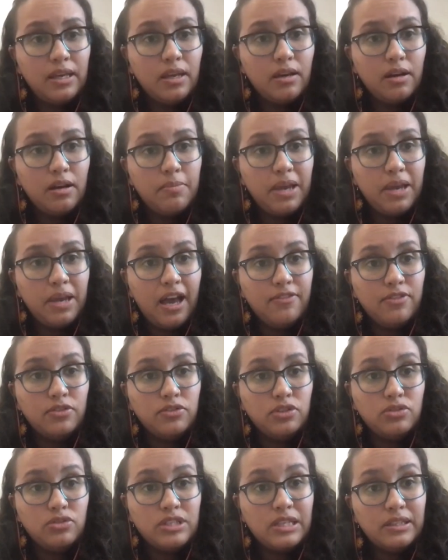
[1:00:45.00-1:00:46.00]
on behalf of
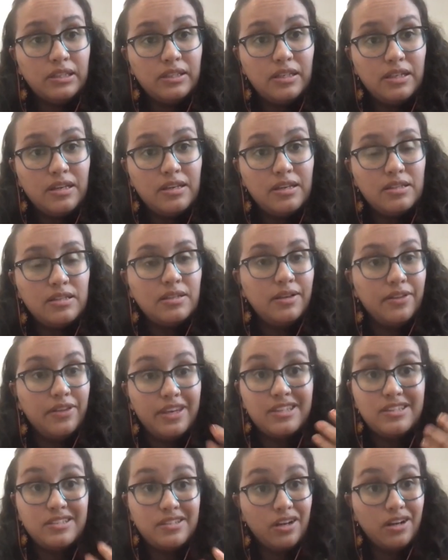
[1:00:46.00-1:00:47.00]
utilities
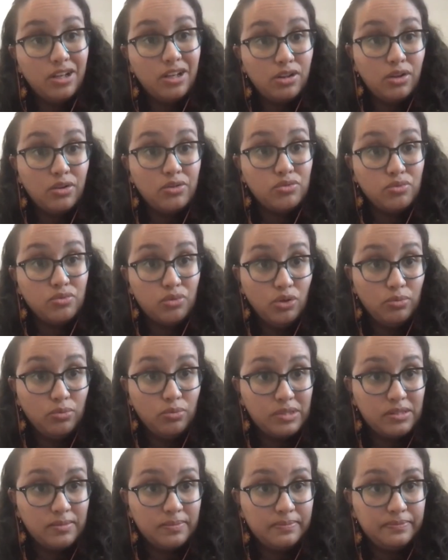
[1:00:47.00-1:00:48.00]
is done in closed
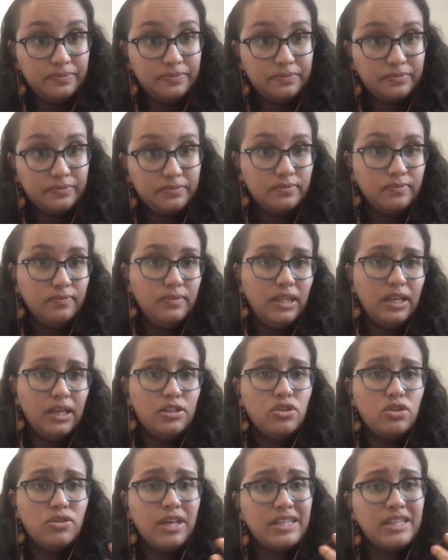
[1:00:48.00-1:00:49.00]
rooms. And
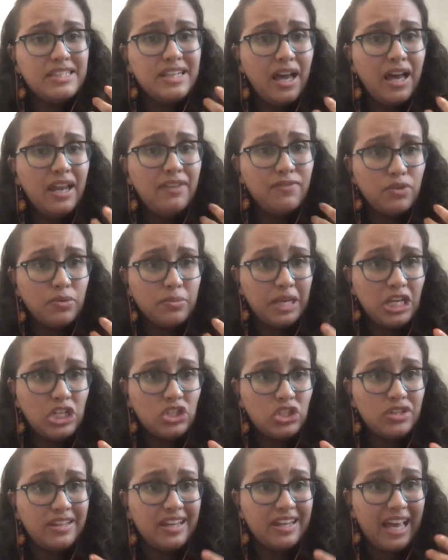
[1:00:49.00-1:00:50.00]
so that's not
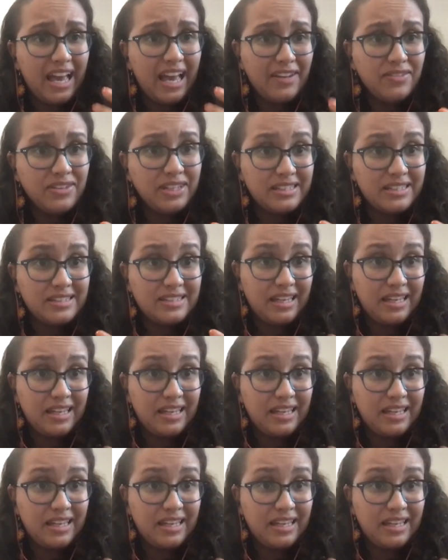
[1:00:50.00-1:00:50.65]
information that advocates get